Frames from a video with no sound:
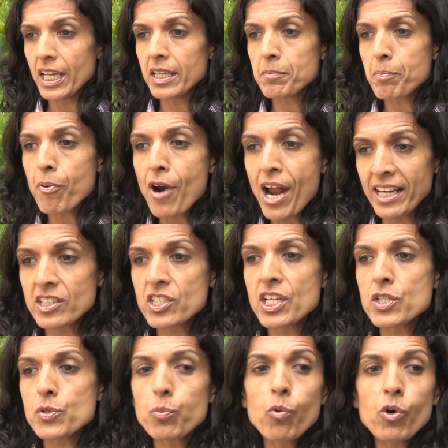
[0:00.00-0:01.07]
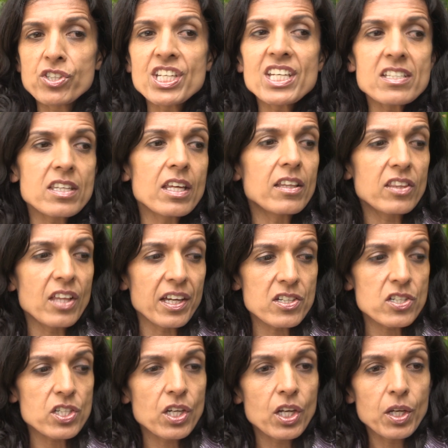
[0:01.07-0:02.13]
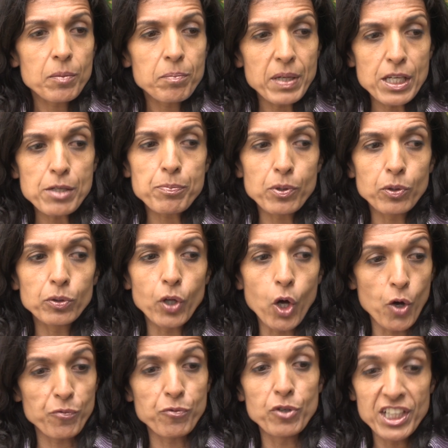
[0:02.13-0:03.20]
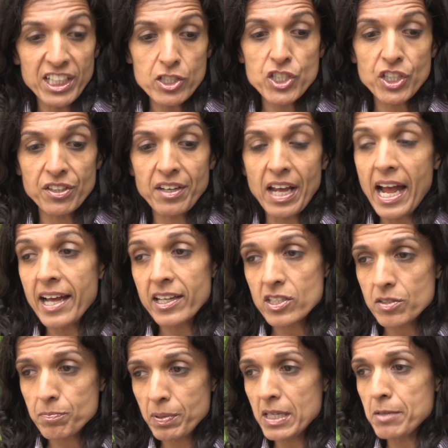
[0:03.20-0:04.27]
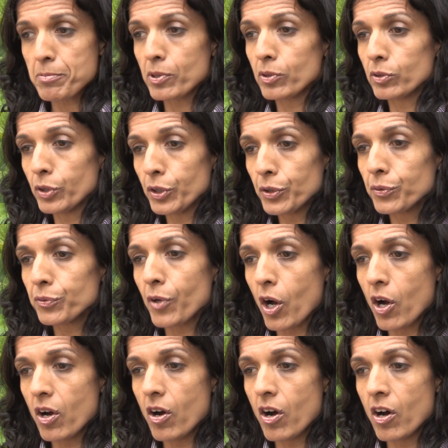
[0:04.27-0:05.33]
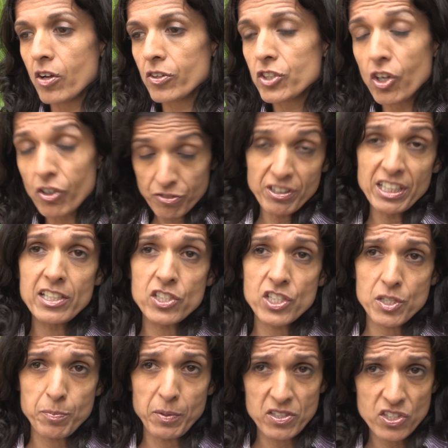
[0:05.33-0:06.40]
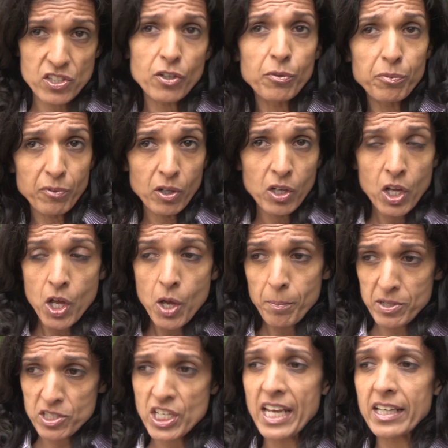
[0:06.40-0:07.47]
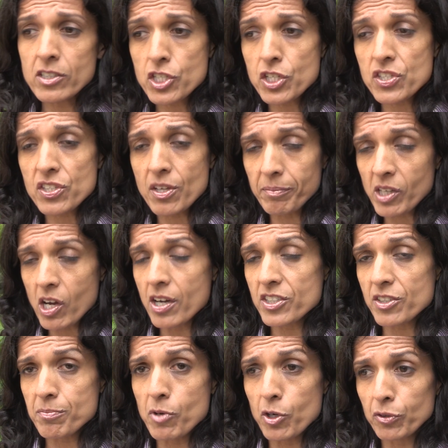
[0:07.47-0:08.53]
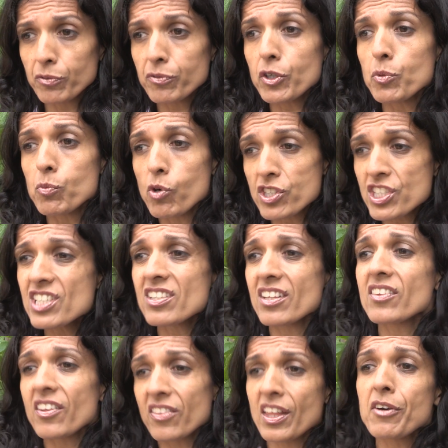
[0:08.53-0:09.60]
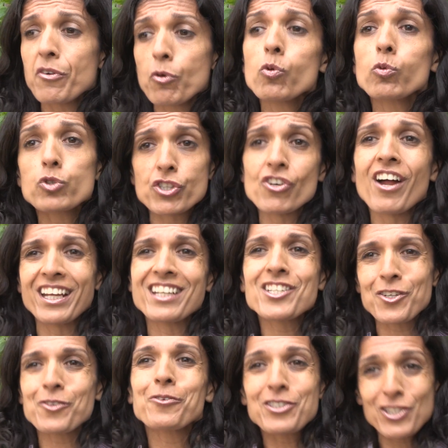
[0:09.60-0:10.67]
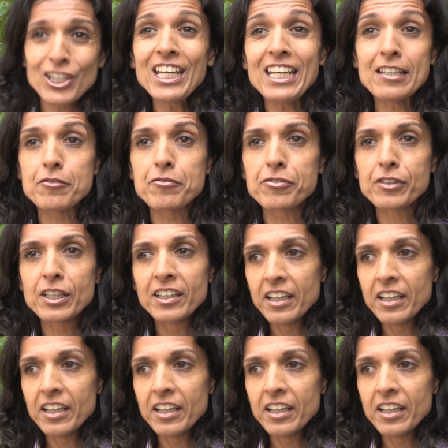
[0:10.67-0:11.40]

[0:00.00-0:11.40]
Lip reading: In practice, what is it that people of religion and people who are non-religious but still pertain to some kind of moral view, what is it that they're all trying to achieve?